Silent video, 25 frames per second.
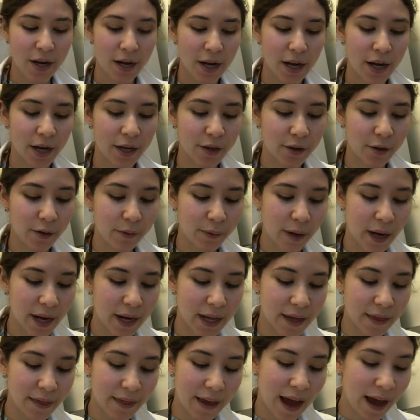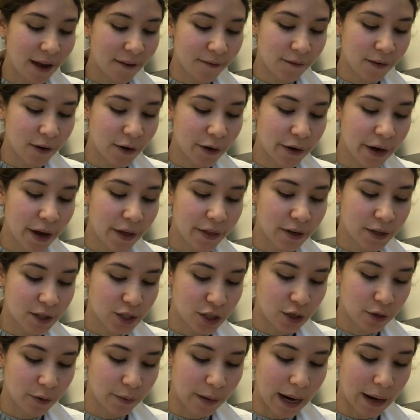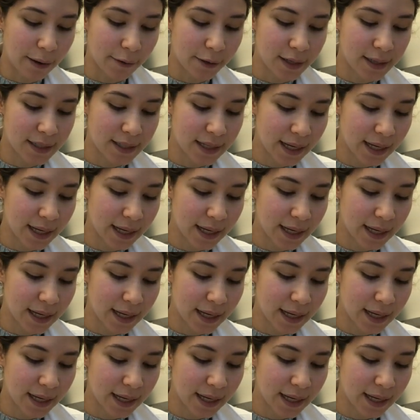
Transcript: and you're running that for another 2 hours.